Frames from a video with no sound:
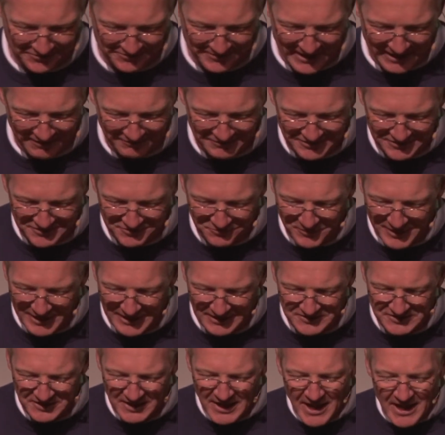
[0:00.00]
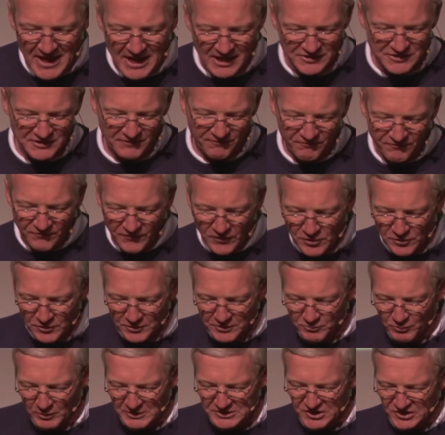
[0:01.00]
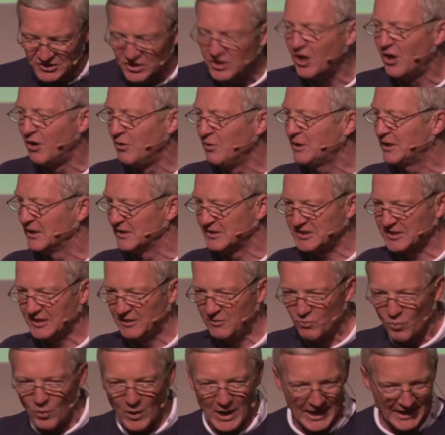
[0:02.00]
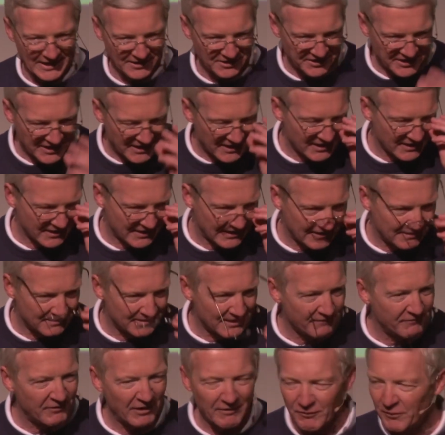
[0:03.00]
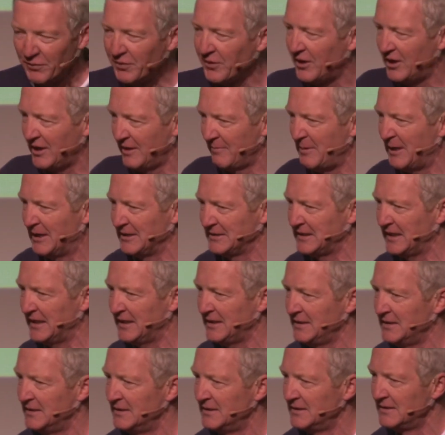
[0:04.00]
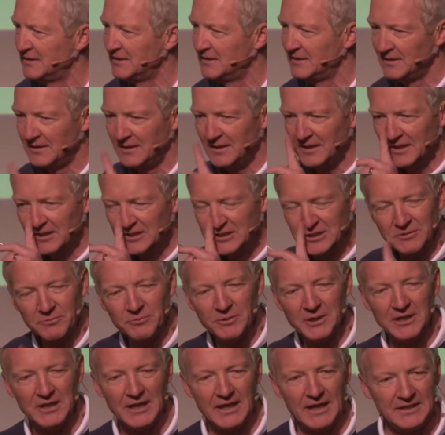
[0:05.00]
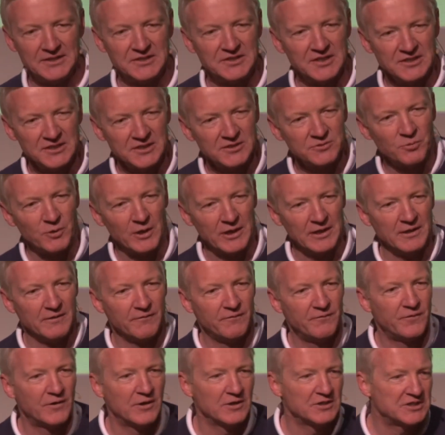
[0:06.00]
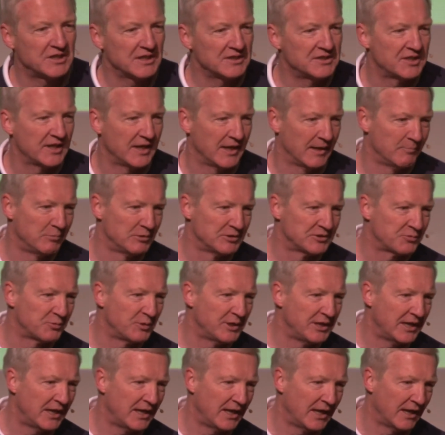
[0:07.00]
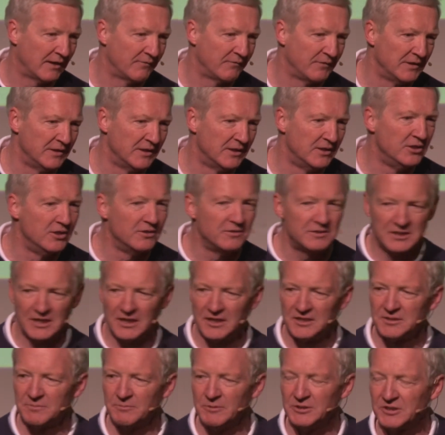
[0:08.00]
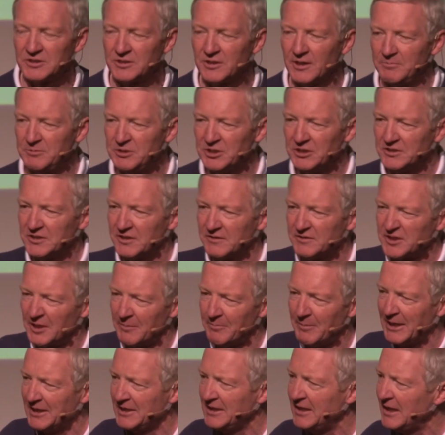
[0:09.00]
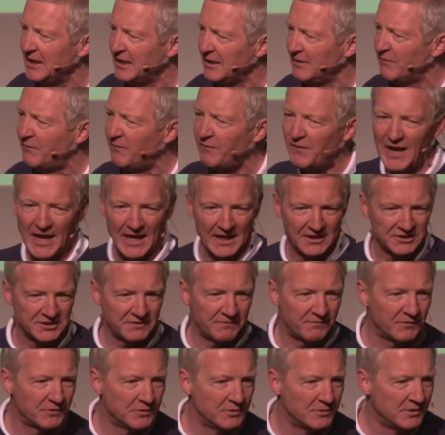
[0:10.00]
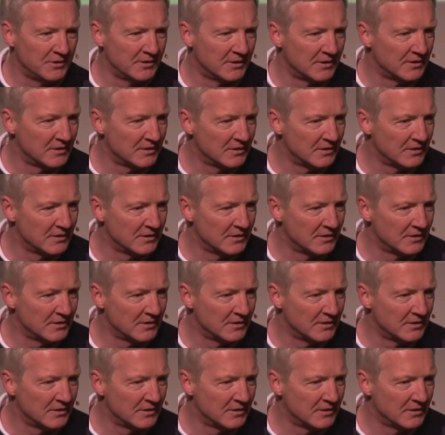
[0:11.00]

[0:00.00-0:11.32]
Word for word: around his waist. His food was locusts and wild honey. Have you ever thought about that? Do you realize this is one of the first examples we have in the New Testament scriptures of somebody eating fast food?